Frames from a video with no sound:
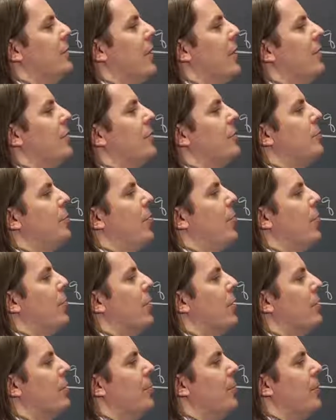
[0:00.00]
slightly
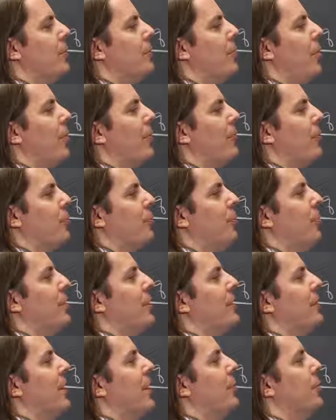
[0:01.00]
smaller, a somewhat smaller force
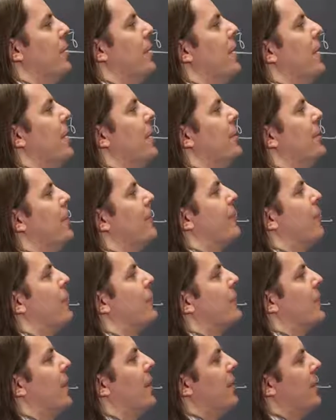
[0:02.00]
pulling it that way. Therefore,
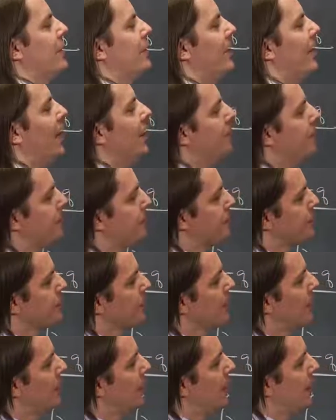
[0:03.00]
it's kind of like that.
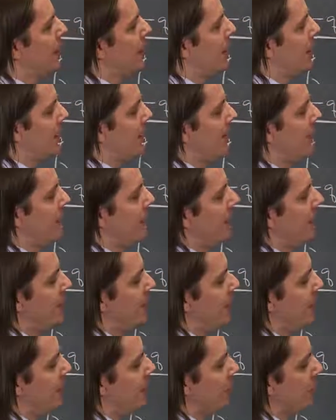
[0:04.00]
And then
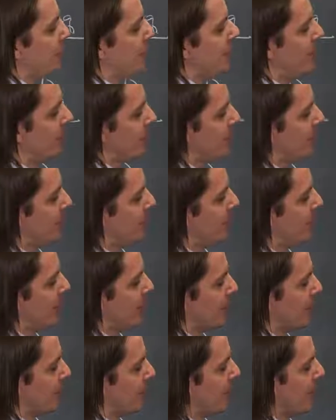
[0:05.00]
down here, it would be the same thing.
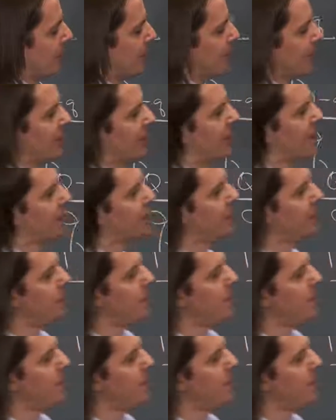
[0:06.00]
It would be kind of like that.